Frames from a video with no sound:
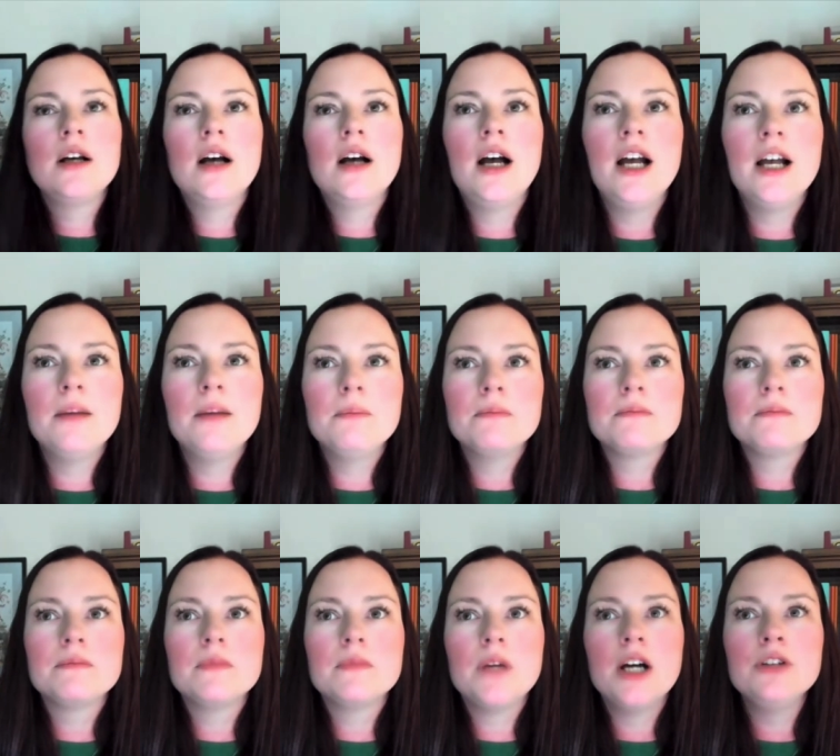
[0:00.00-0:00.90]

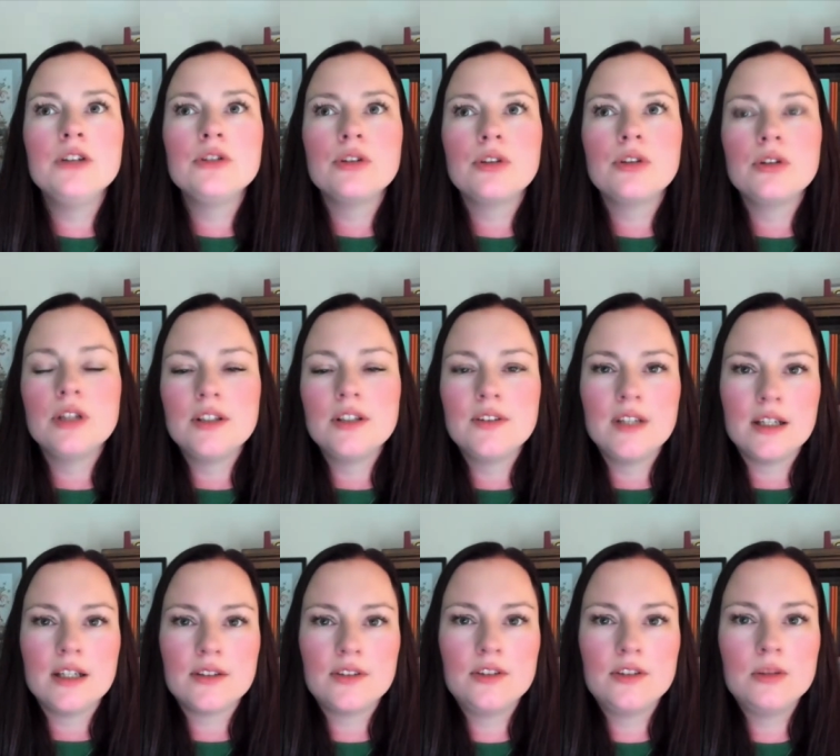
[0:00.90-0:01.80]
under
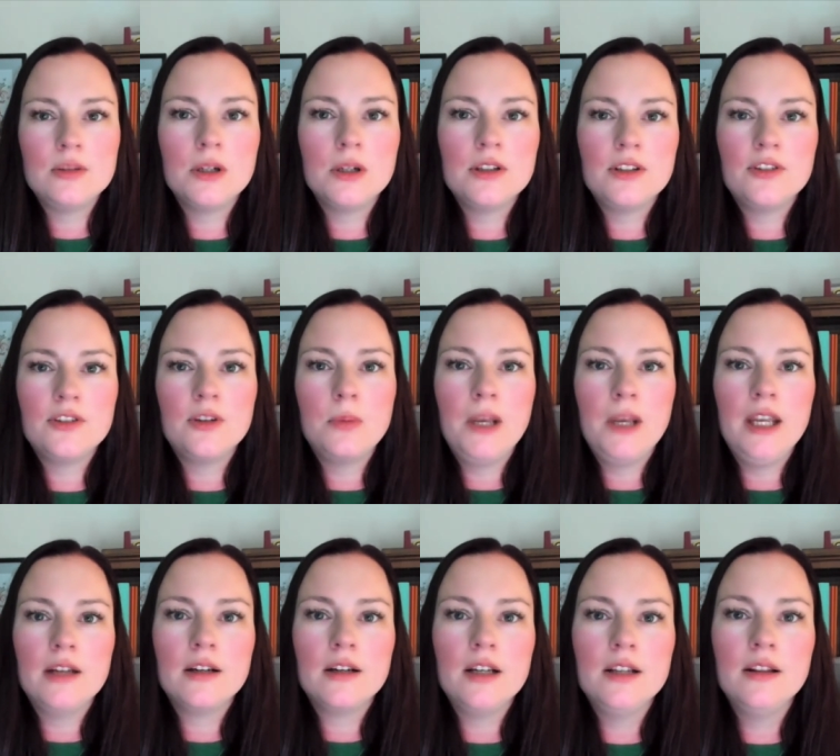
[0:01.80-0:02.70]
36 to
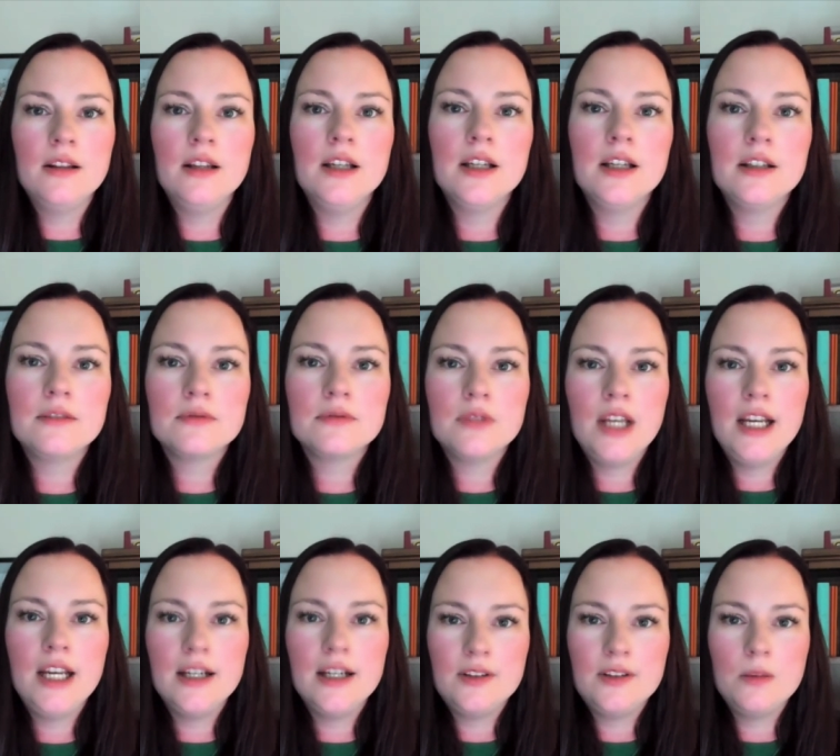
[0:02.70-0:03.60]
participate in the
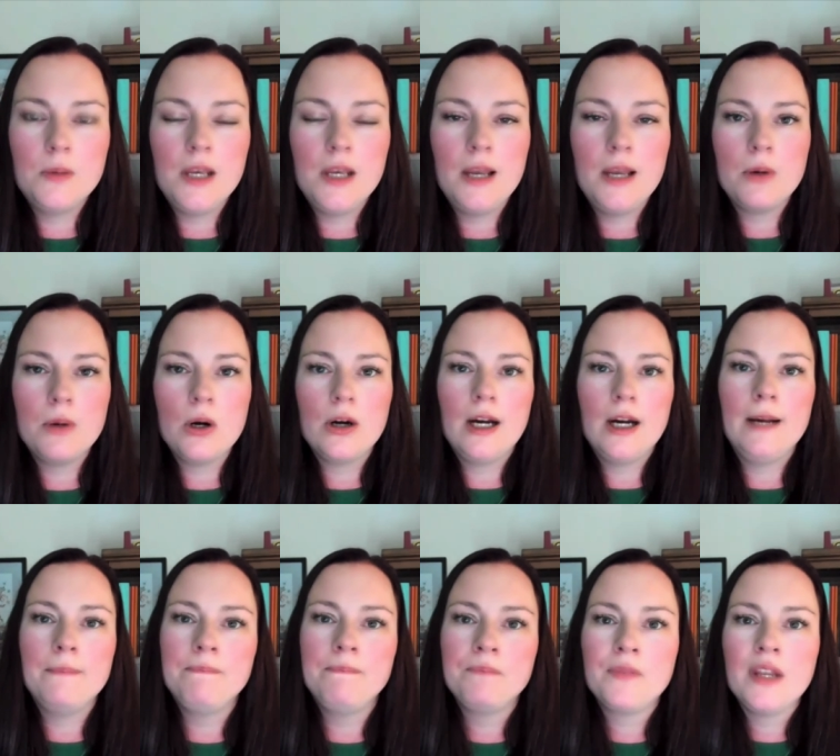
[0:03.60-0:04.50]
AICPA
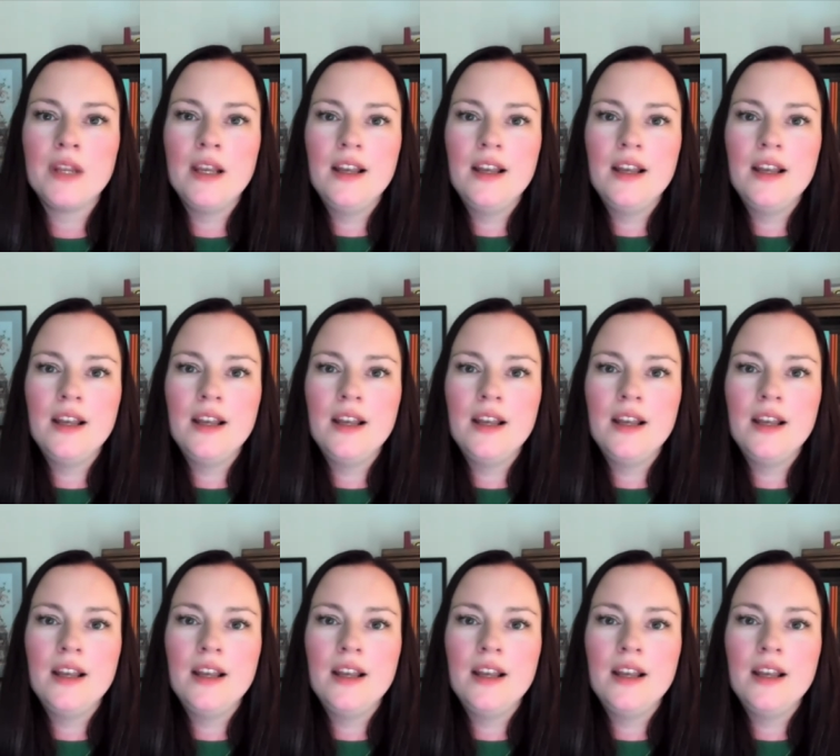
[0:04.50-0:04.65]
program.